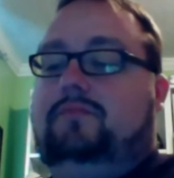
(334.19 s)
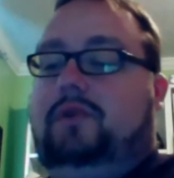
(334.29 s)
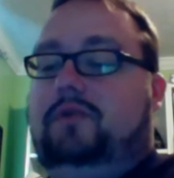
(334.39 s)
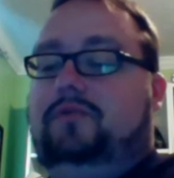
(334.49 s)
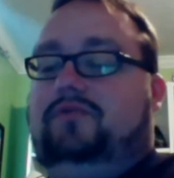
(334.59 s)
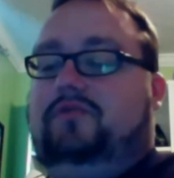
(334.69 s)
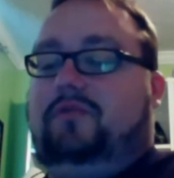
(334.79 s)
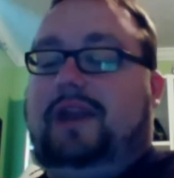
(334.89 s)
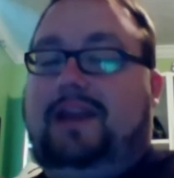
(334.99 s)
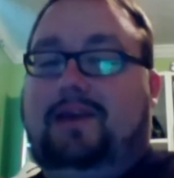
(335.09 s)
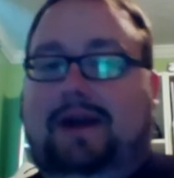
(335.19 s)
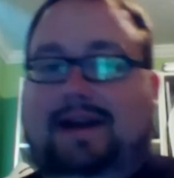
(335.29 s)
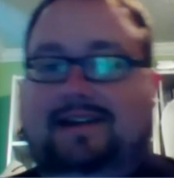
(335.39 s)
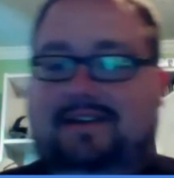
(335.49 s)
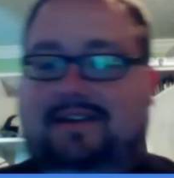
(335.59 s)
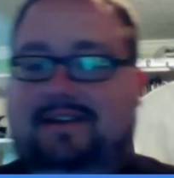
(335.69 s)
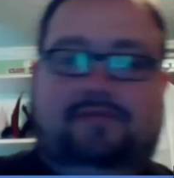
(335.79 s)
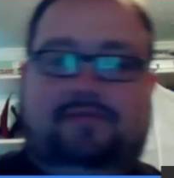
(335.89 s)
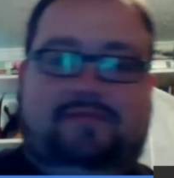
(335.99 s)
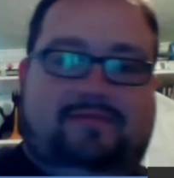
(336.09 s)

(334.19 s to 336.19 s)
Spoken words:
post radioactive,